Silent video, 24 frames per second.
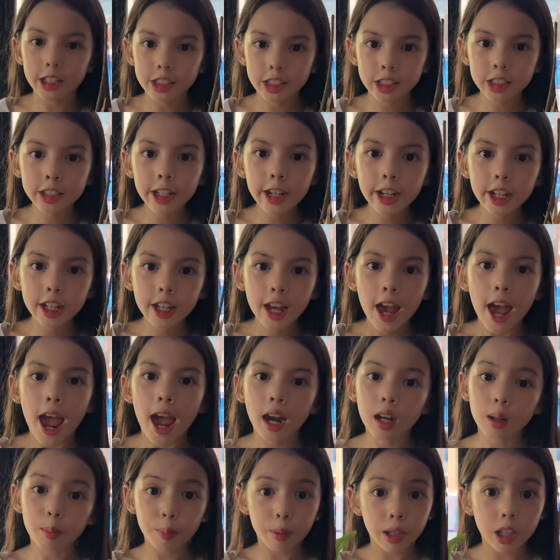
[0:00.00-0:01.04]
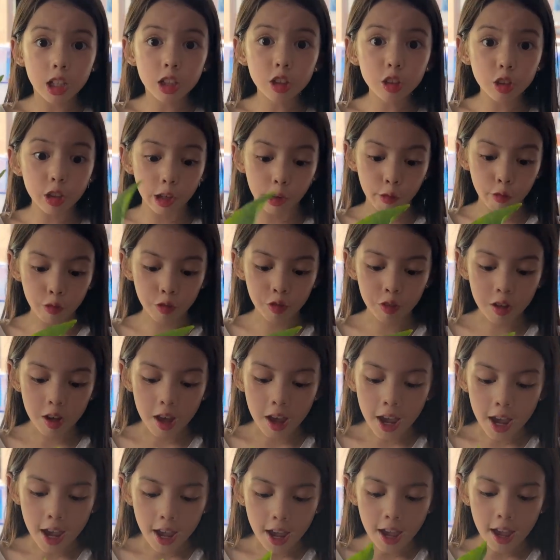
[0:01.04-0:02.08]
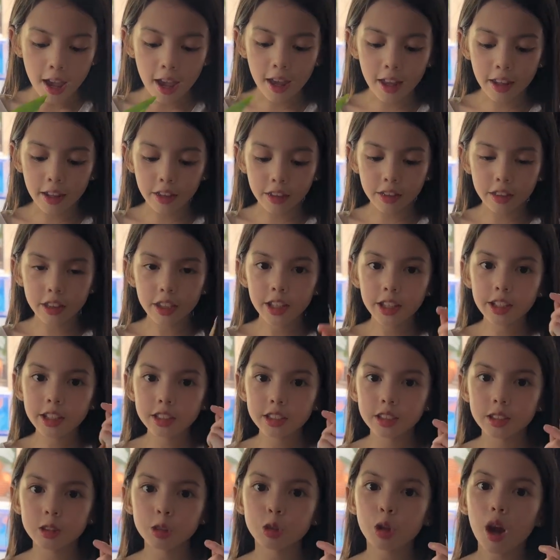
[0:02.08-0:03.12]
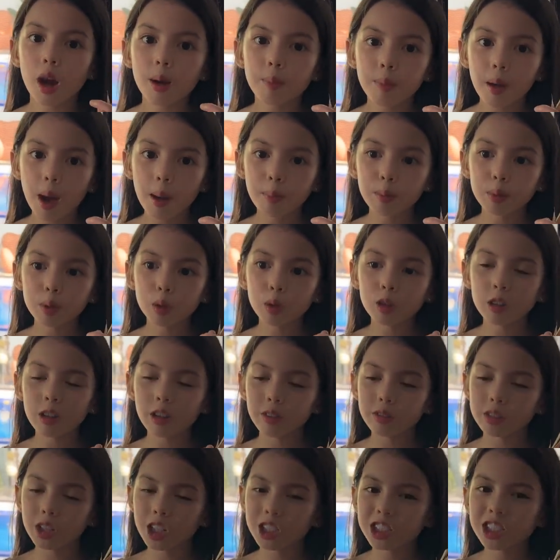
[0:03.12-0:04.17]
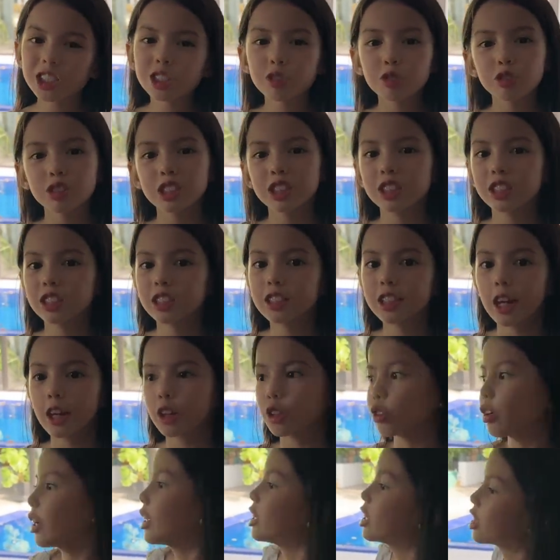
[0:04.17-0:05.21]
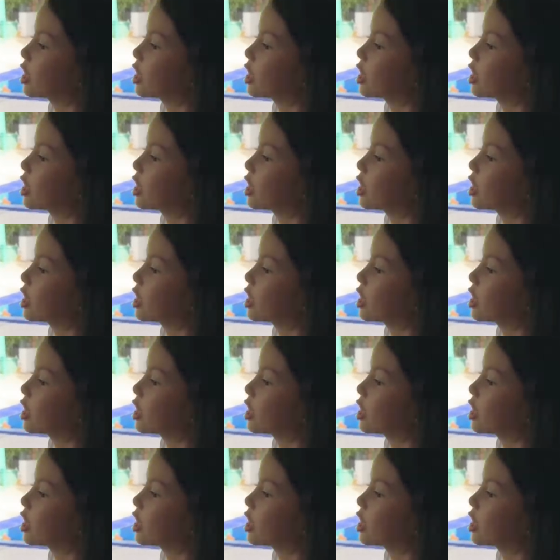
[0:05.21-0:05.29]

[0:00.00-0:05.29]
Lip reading: stick and a big leaf. And these dried bamboo leaves are just for decoration.